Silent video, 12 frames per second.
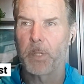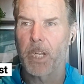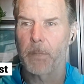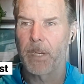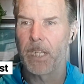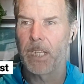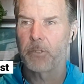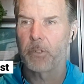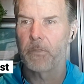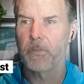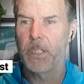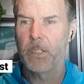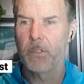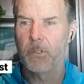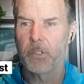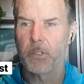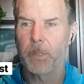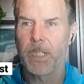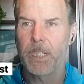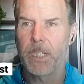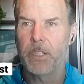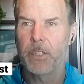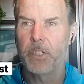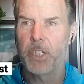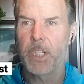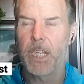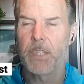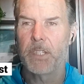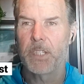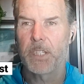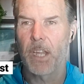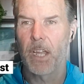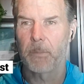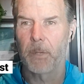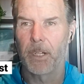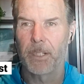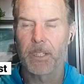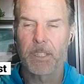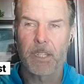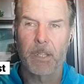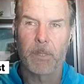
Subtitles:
We're talking about electric vehicles, green energy, and the stock markets.